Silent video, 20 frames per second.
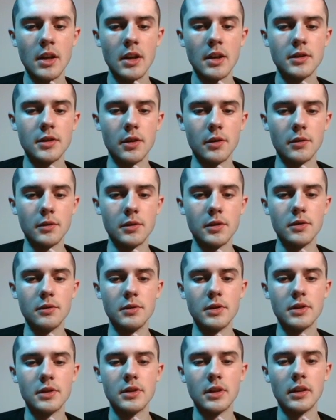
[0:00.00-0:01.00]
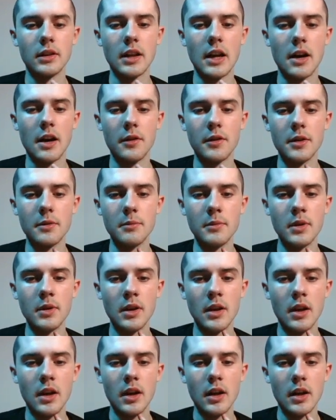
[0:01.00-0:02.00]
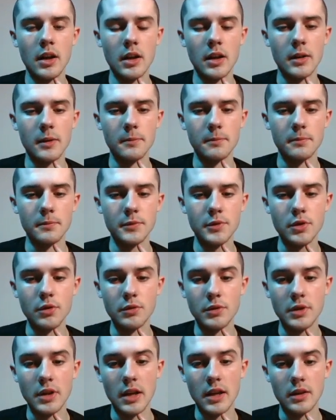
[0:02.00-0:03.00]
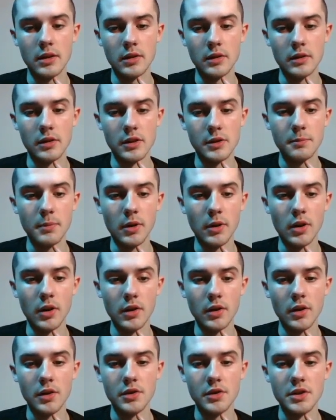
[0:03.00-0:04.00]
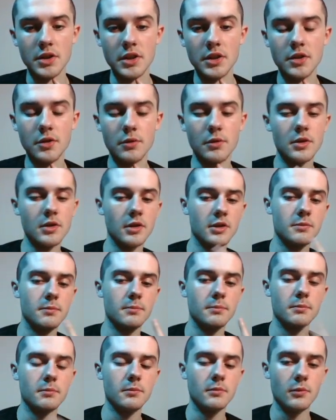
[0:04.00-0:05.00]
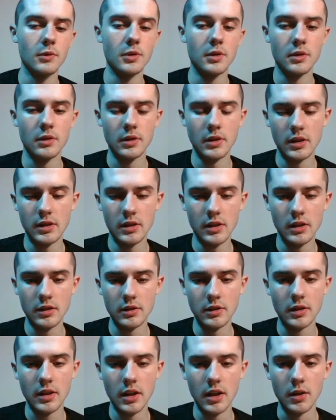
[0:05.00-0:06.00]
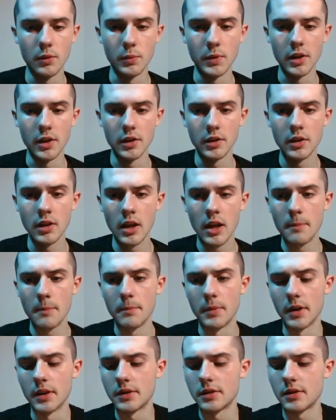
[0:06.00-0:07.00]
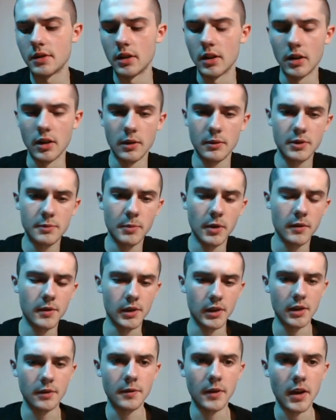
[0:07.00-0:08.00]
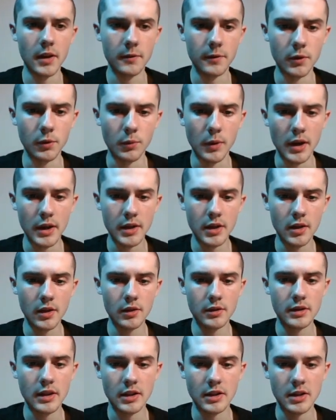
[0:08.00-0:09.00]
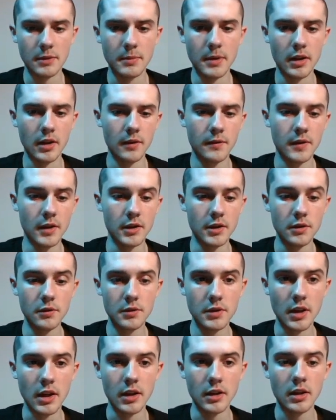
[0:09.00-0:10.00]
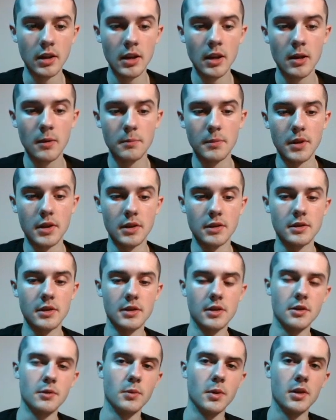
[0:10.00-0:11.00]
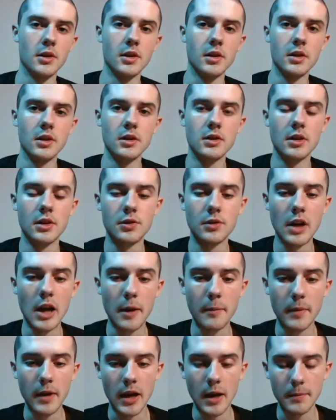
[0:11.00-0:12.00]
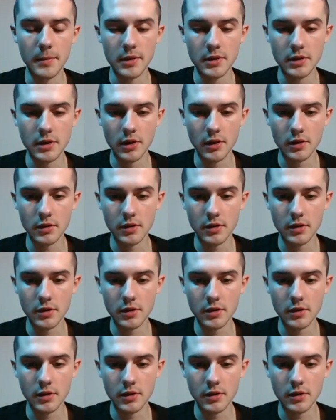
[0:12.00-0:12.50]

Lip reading: So you just allow them to take this pawn on g2, which does look kind of weird, but it's perfectly fine for white here. It's actually better if they do take, because this is where the trap happens here.